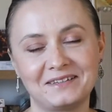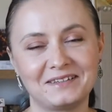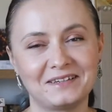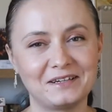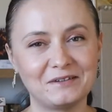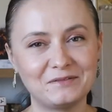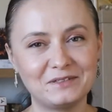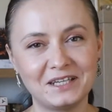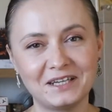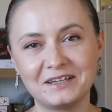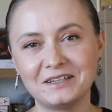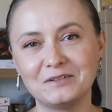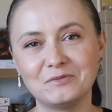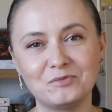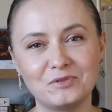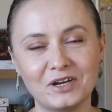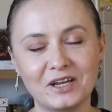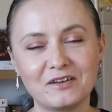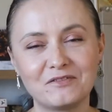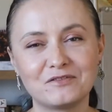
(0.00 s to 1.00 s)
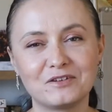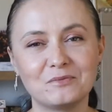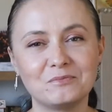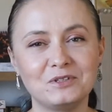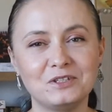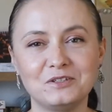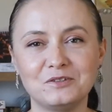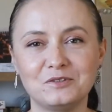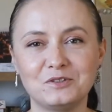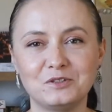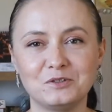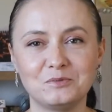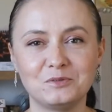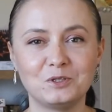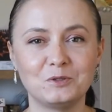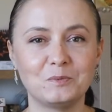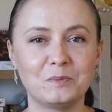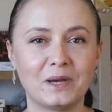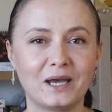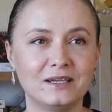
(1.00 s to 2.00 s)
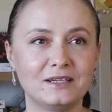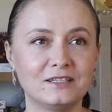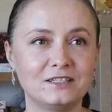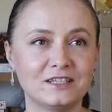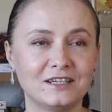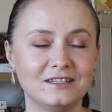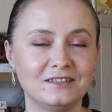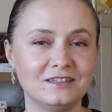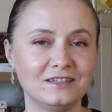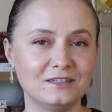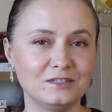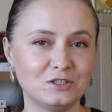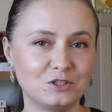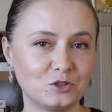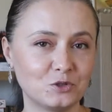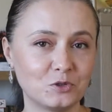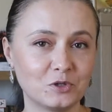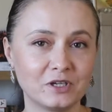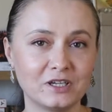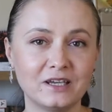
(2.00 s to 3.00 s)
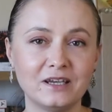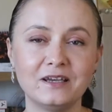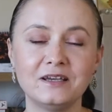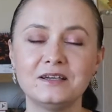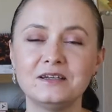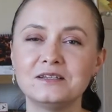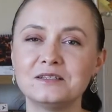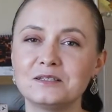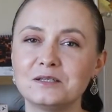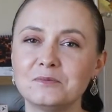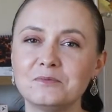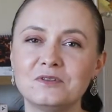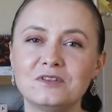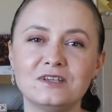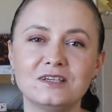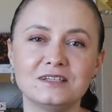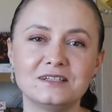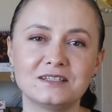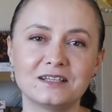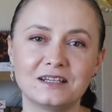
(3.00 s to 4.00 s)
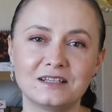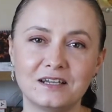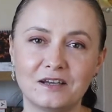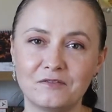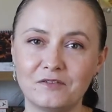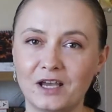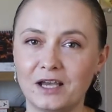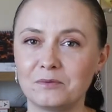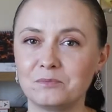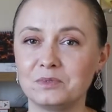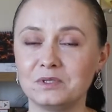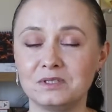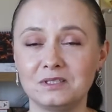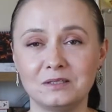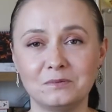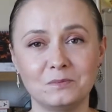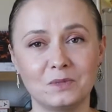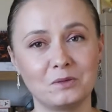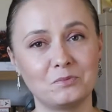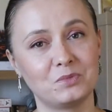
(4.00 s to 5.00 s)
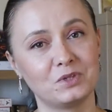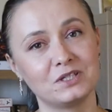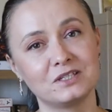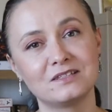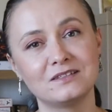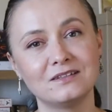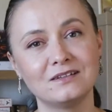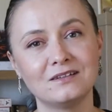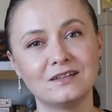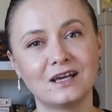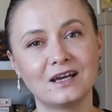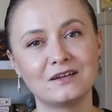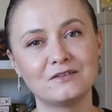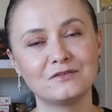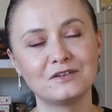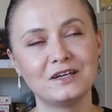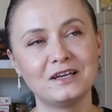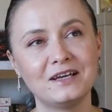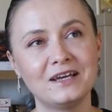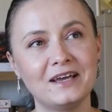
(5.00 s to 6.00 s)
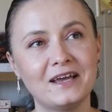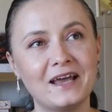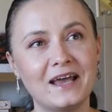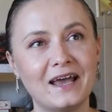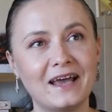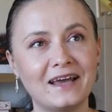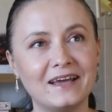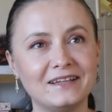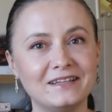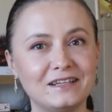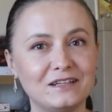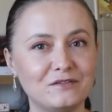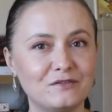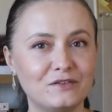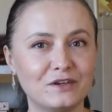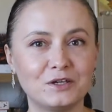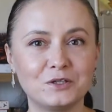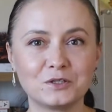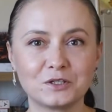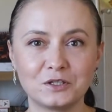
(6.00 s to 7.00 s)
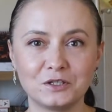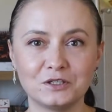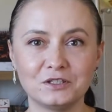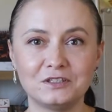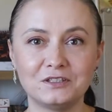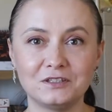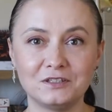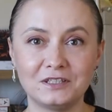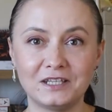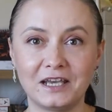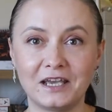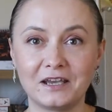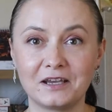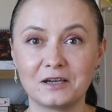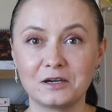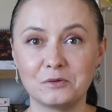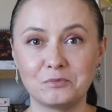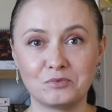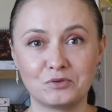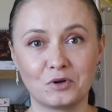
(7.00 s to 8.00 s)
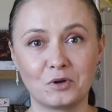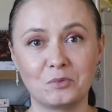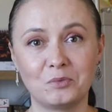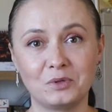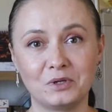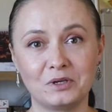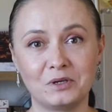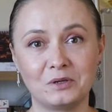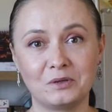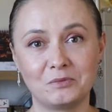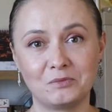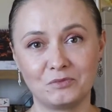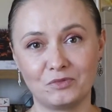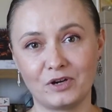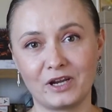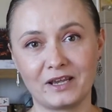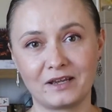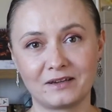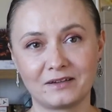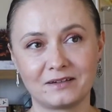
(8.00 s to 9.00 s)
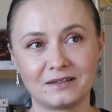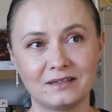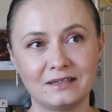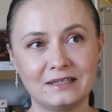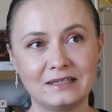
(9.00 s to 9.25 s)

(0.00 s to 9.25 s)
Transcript: I've taken a break from YouTube to manage and enjoy some things that have happened in my personal life, and it felt good to take a proper break.